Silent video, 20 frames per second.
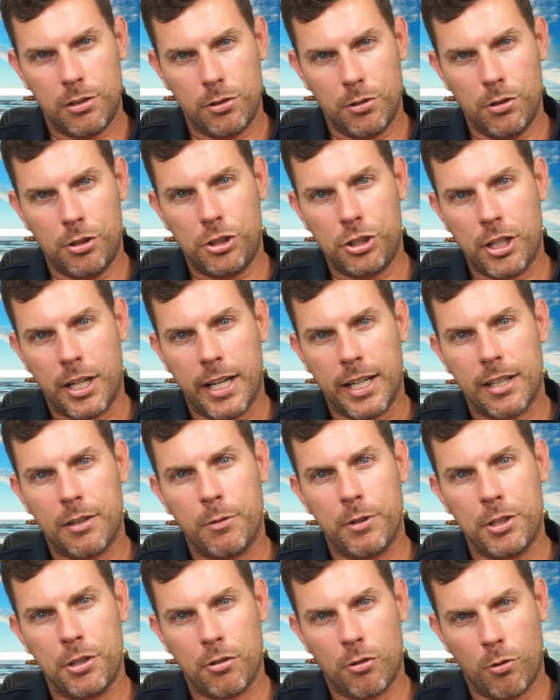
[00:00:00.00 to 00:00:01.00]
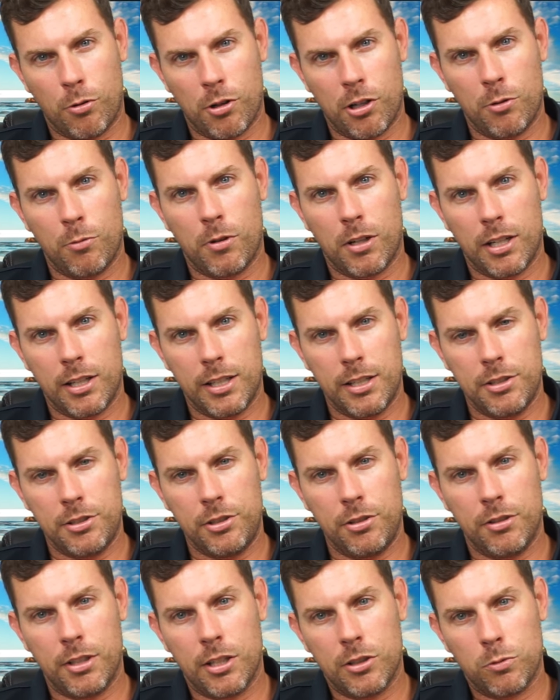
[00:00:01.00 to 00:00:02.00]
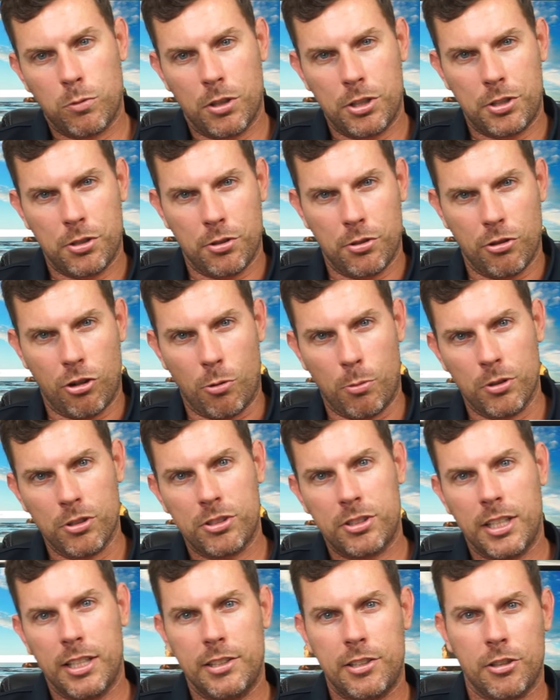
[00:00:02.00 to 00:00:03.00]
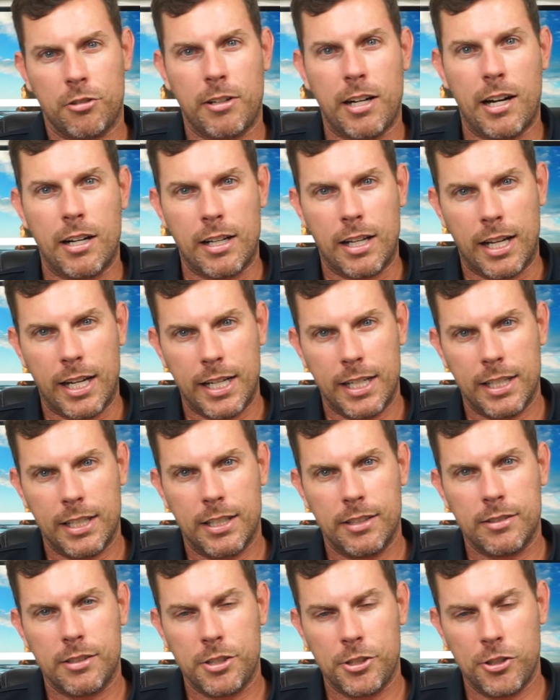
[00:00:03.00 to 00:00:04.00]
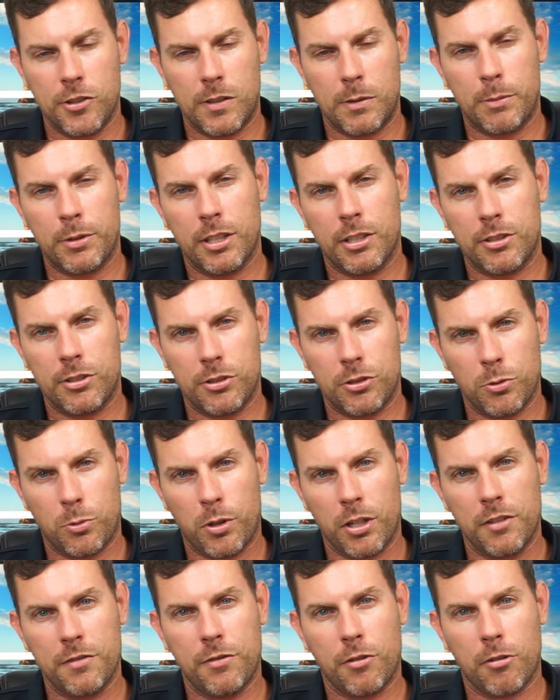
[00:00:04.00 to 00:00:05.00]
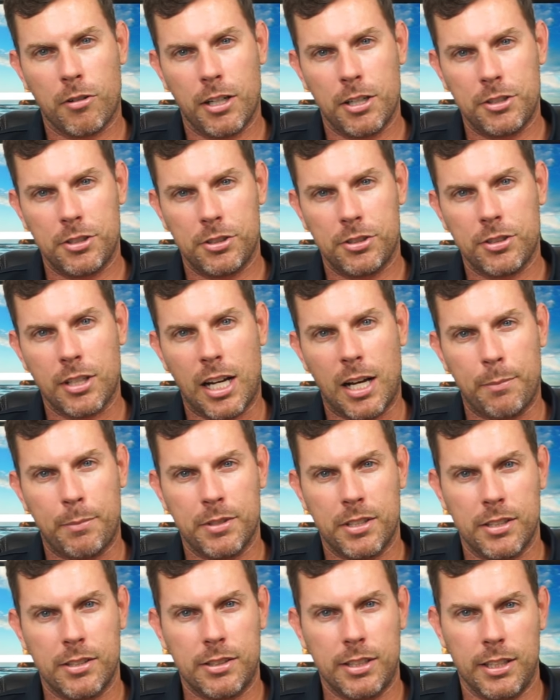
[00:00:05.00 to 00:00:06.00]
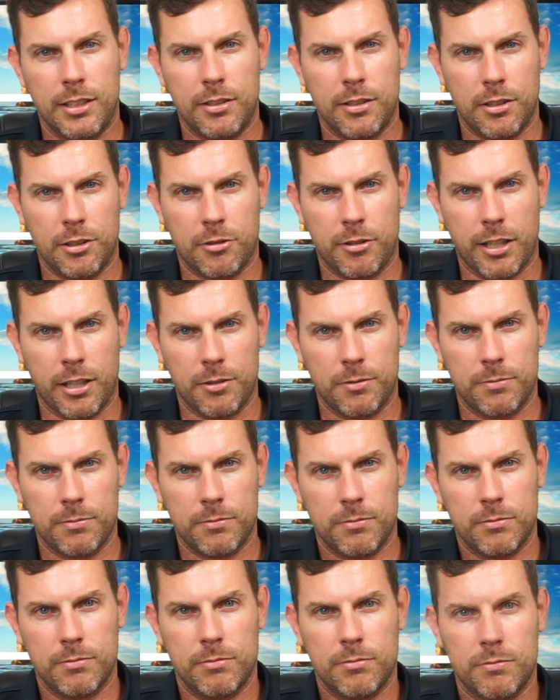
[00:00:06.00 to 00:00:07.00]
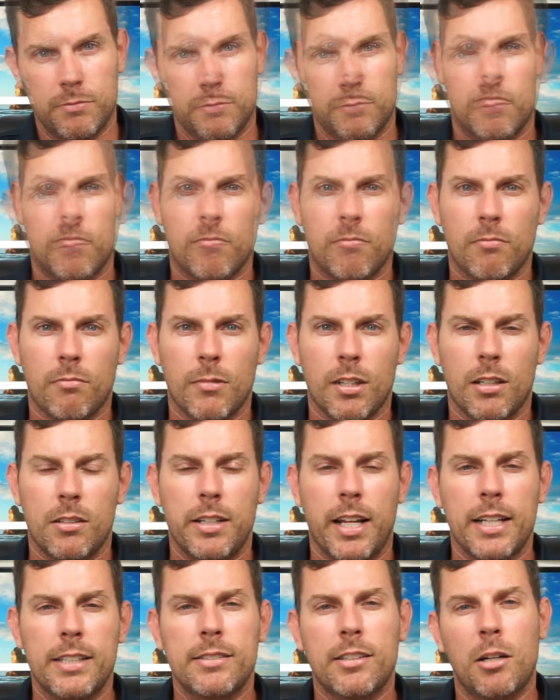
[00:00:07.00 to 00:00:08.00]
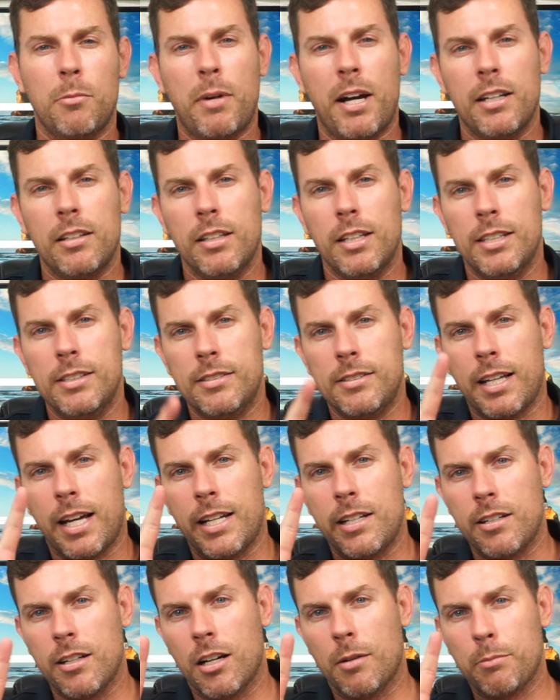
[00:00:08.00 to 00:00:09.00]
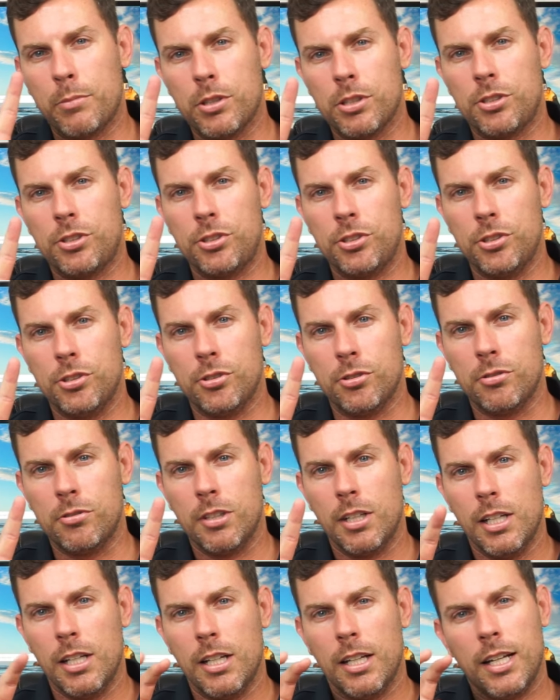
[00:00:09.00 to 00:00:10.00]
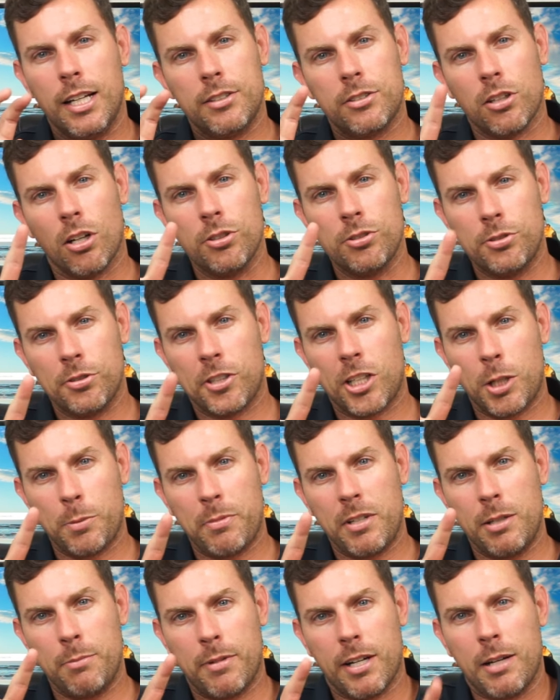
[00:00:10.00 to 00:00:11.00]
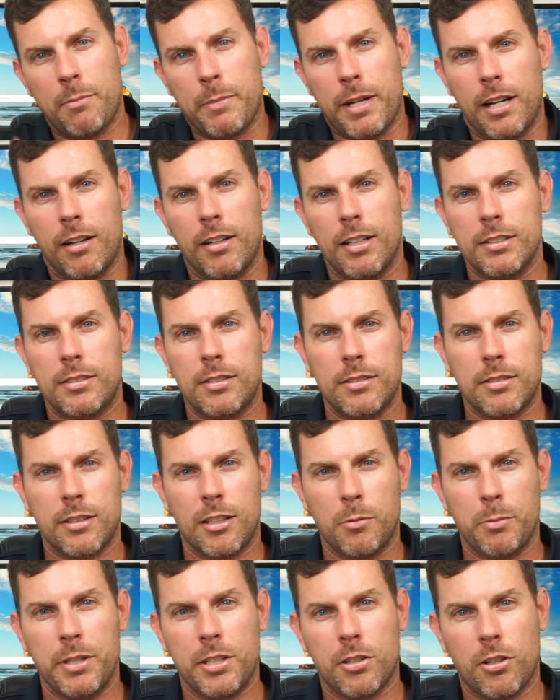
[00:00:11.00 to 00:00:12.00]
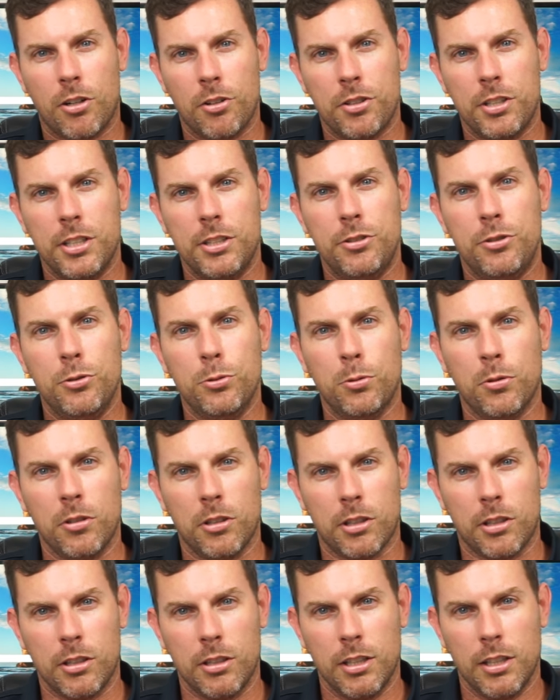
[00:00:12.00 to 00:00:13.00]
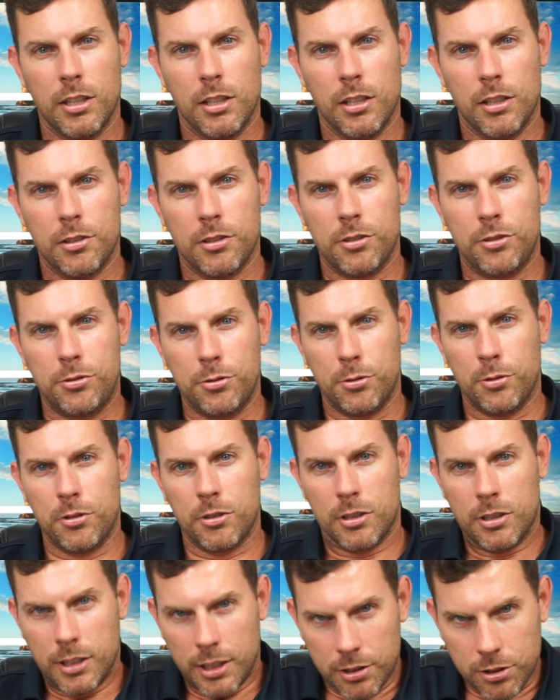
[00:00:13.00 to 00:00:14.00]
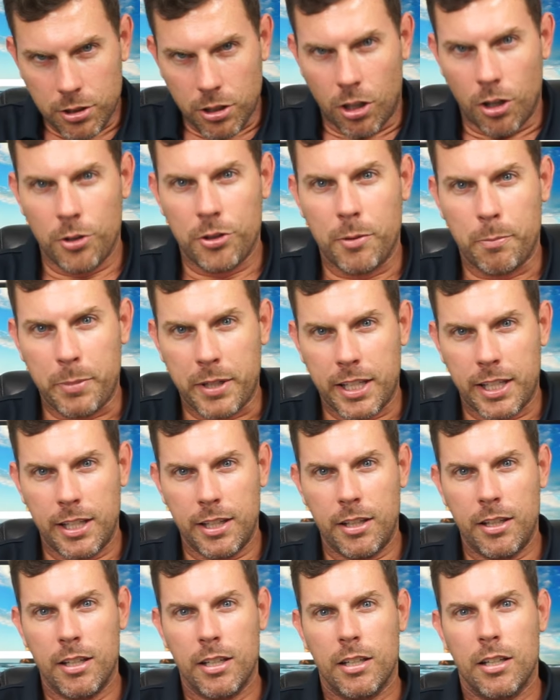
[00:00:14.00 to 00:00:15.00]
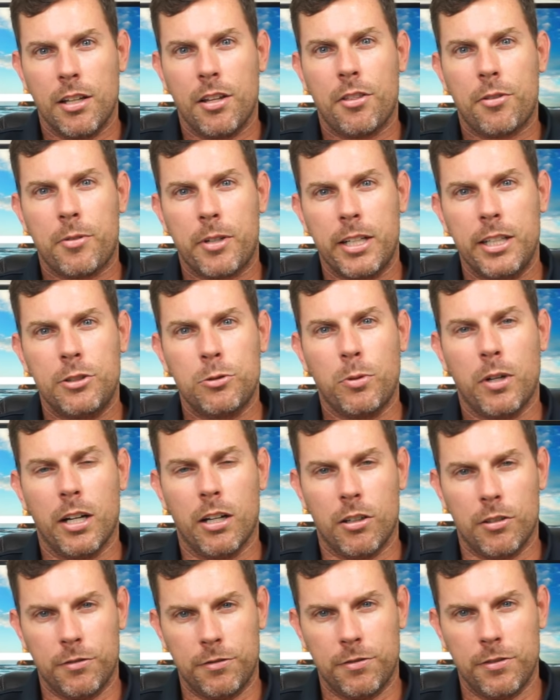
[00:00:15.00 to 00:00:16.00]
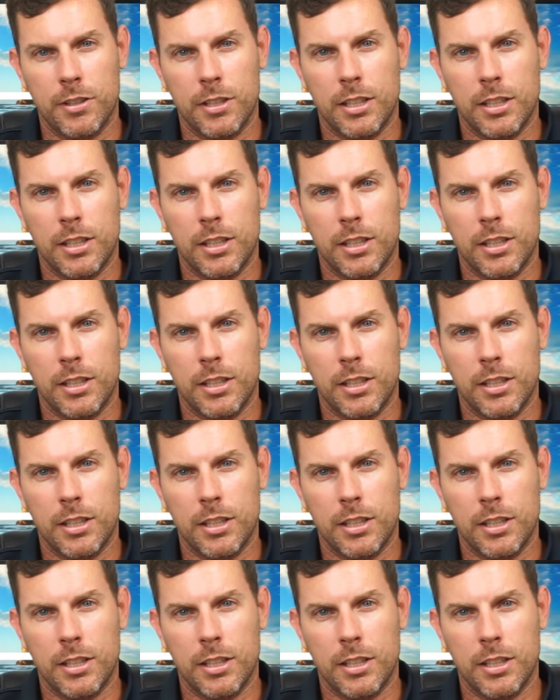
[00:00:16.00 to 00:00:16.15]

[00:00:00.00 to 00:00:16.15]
Do check when you're ordering one of these units what your normal seat to ground height is, and do remember this is 24 inches top of the seat to the ground. Next on my list at number 2 is also gonna be by Merits. It's gonna be called the Dualer. The Dualer is called the P312.